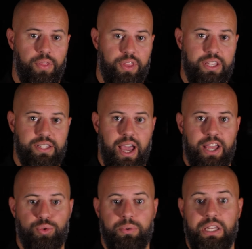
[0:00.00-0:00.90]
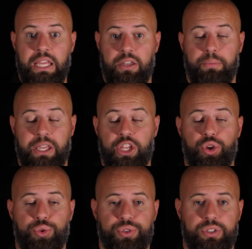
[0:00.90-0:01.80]
These guides will need to be
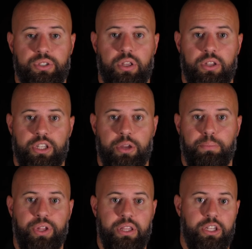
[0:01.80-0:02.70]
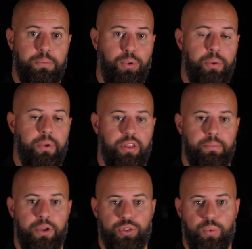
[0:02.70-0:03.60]
used to complete the deployment of the
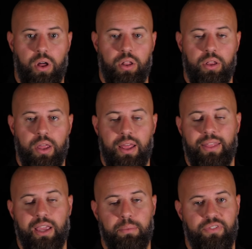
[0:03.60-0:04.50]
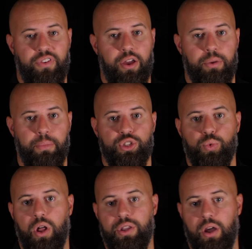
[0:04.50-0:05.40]
Muscle Wall. They can be found at
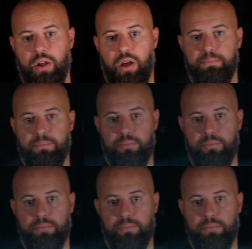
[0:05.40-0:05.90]
musclewall.com.